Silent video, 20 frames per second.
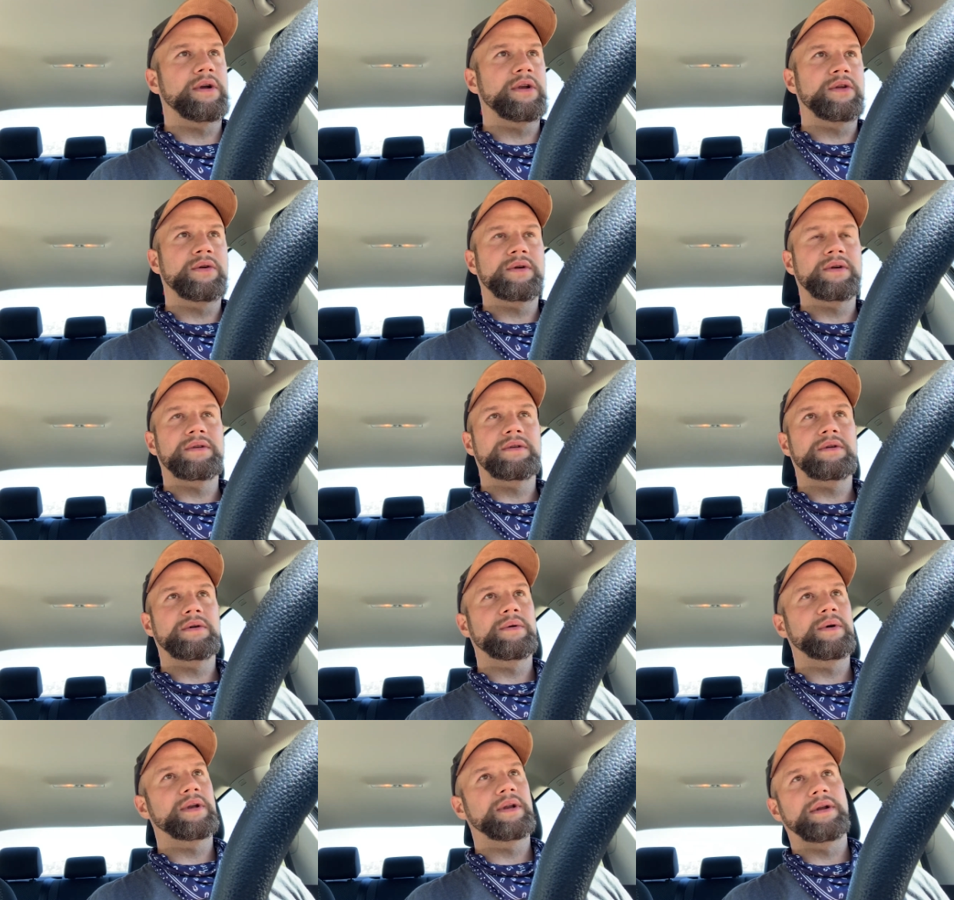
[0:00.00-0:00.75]
You can
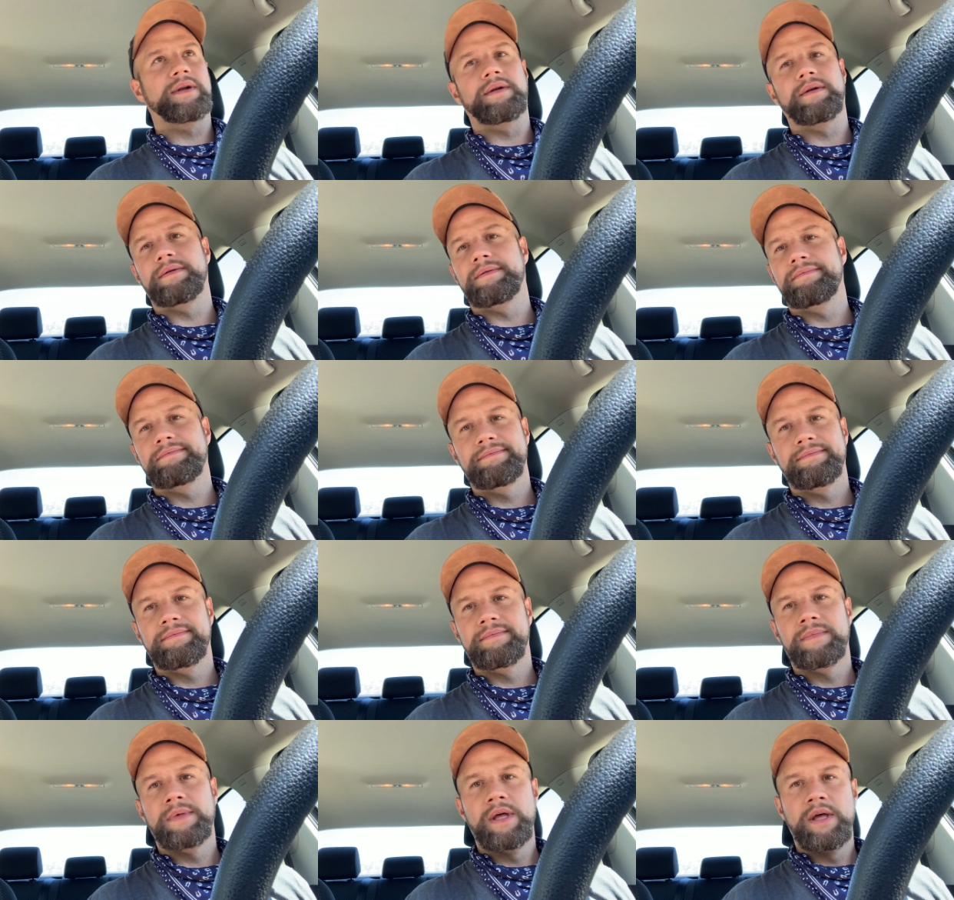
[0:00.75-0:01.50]
do it in
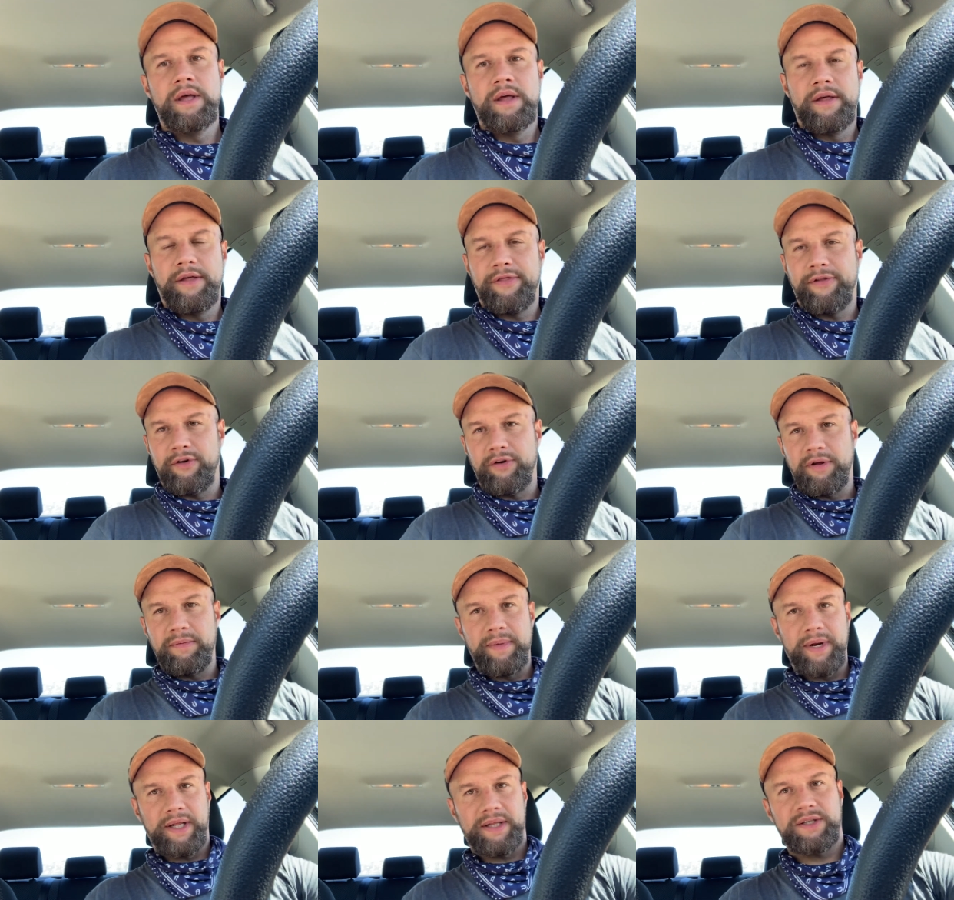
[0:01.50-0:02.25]
30
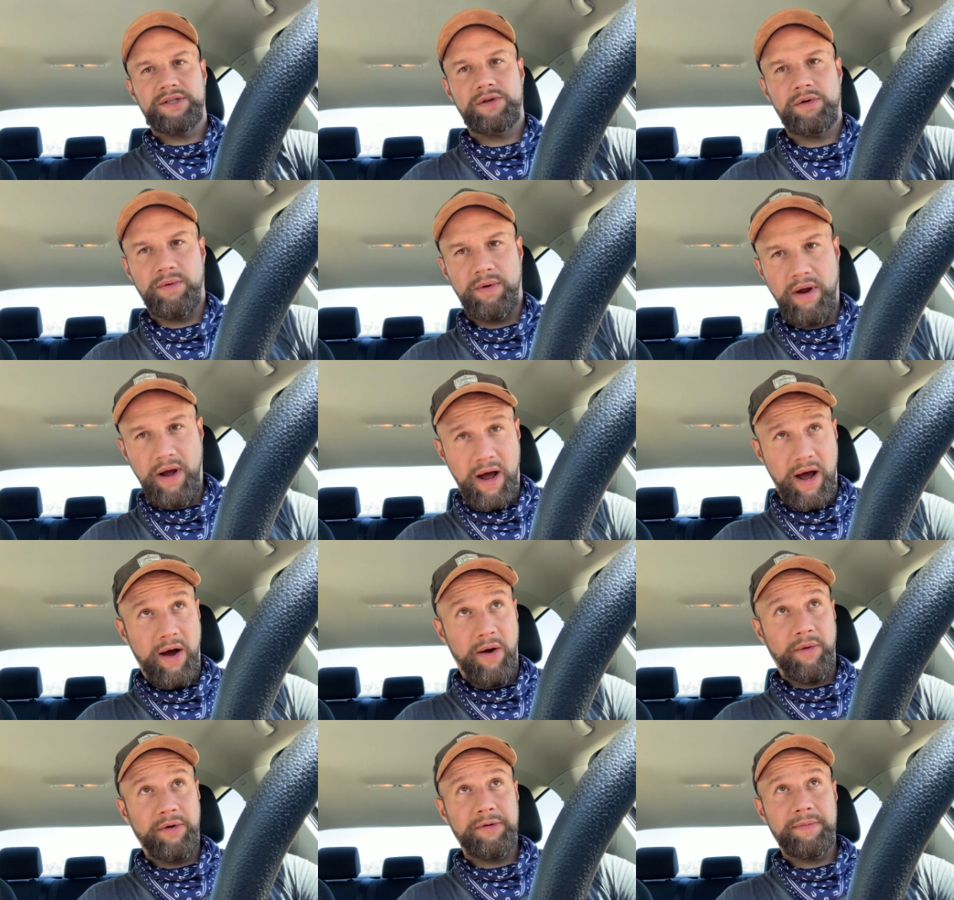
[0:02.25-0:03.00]
minutes to an
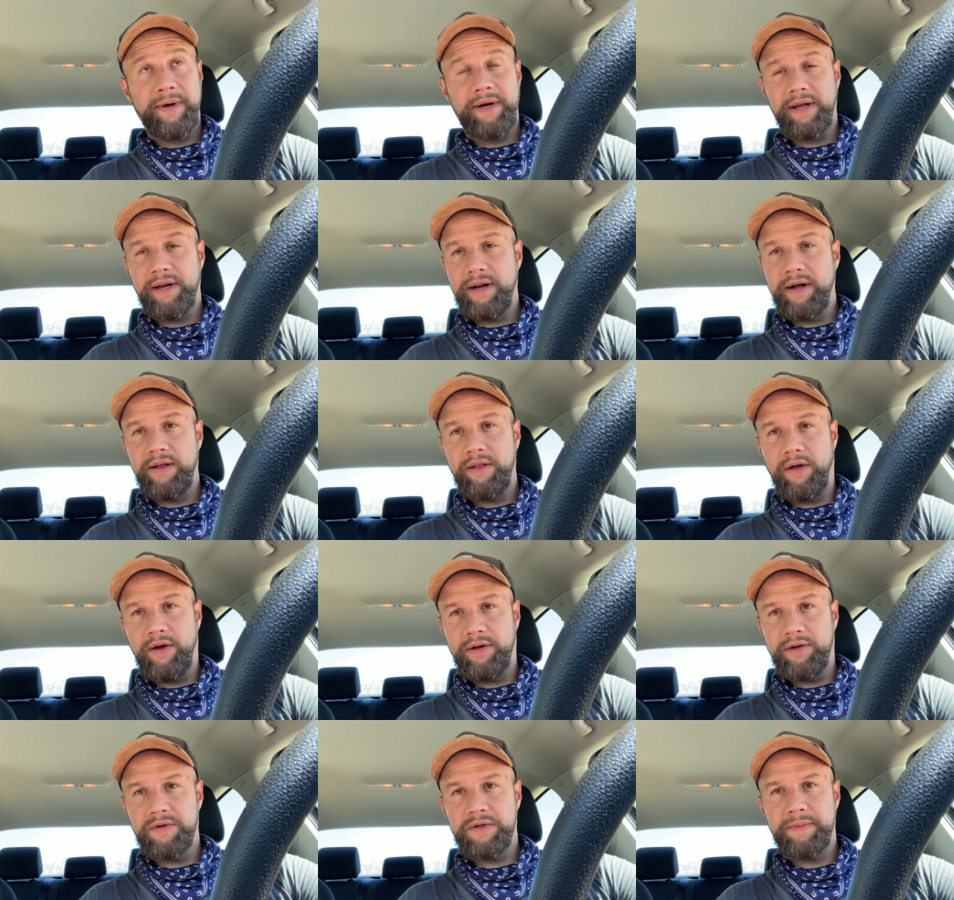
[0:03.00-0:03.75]
hour, depending on how
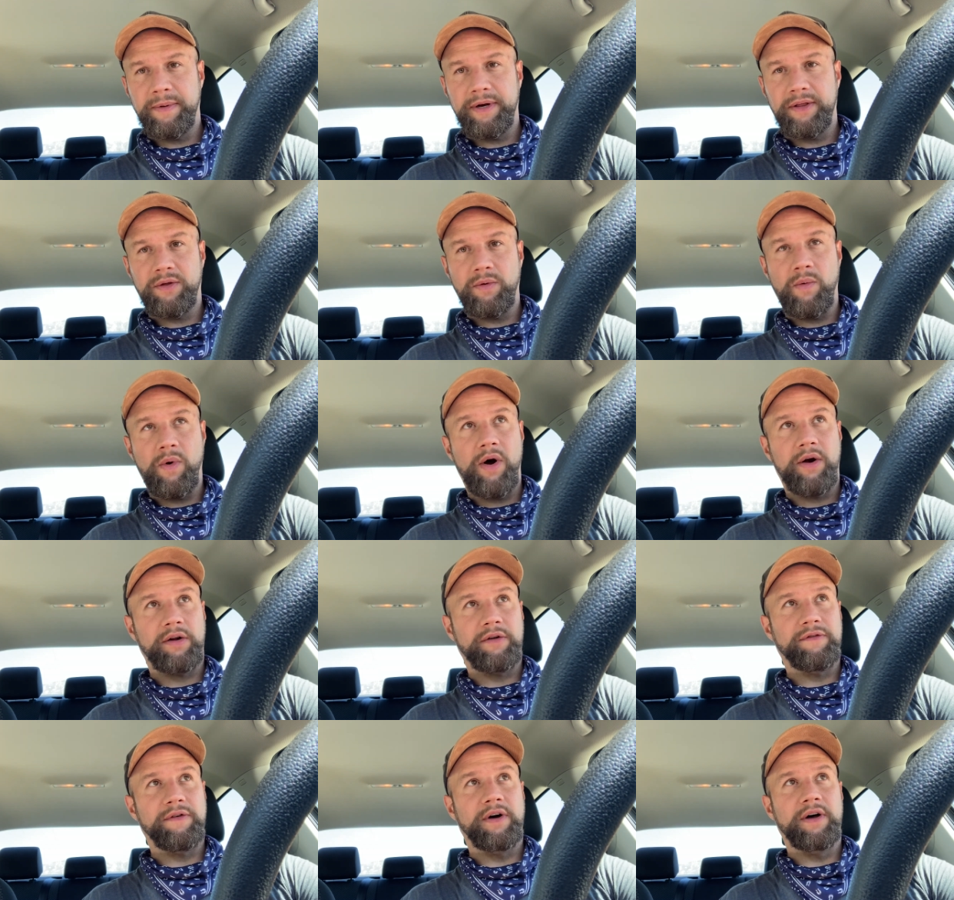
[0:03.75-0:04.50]
long you spend at the
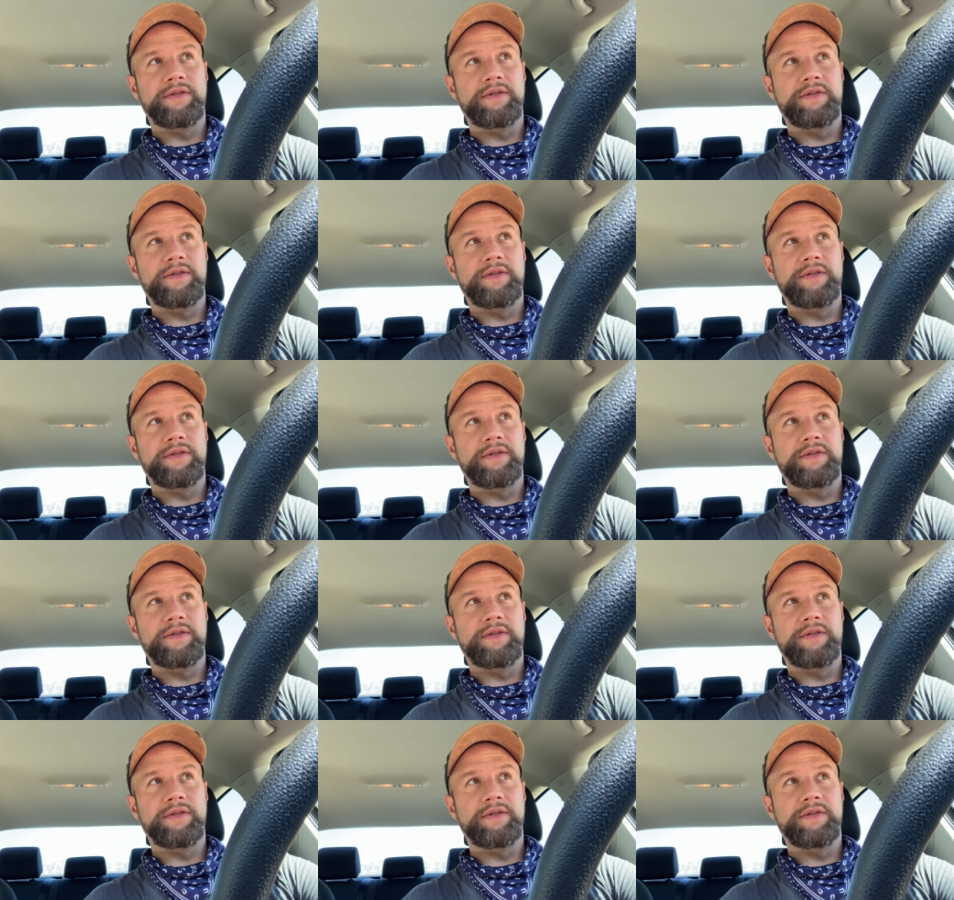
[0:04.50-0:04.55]
waterfall.